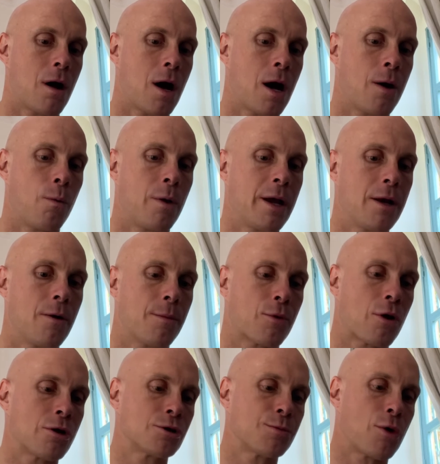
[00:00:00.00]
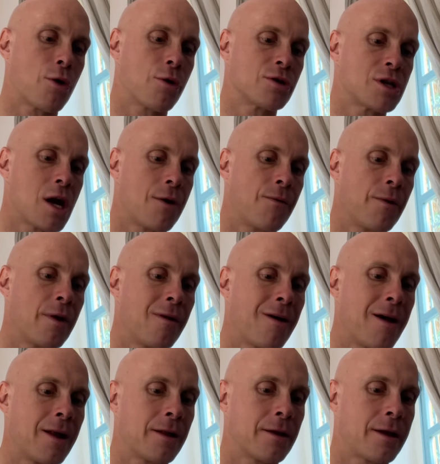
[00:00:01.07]
I win a prosperous,
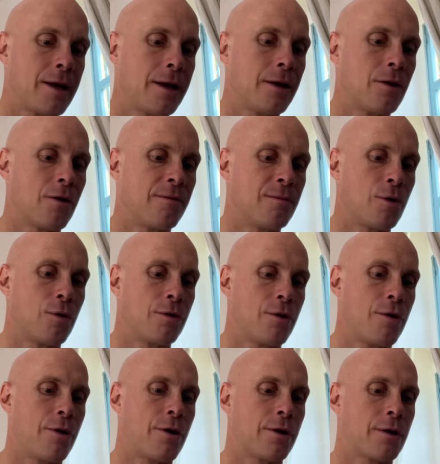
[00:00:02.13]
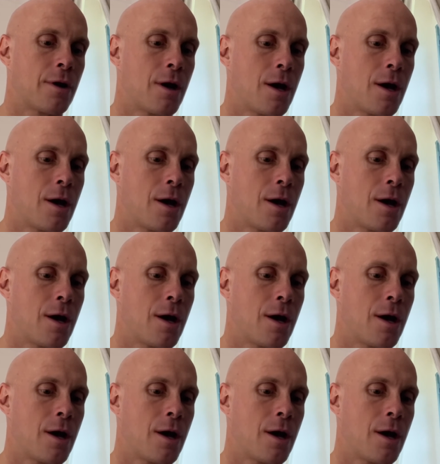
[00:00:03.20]
unrelieved kingdom on earth